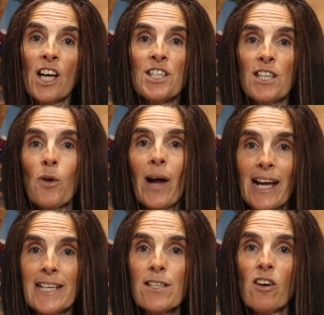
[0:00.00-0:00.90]
So
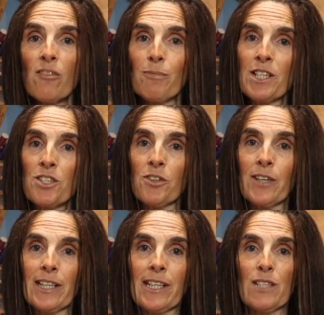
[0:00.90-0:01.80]
as I've been
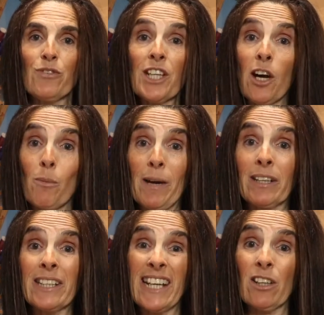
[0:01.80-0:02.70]
doing this video
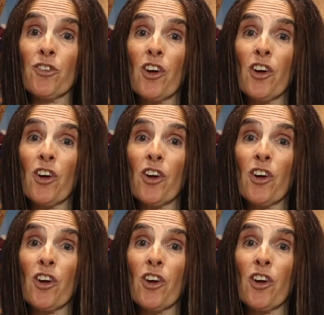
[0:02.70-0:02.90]
about needles,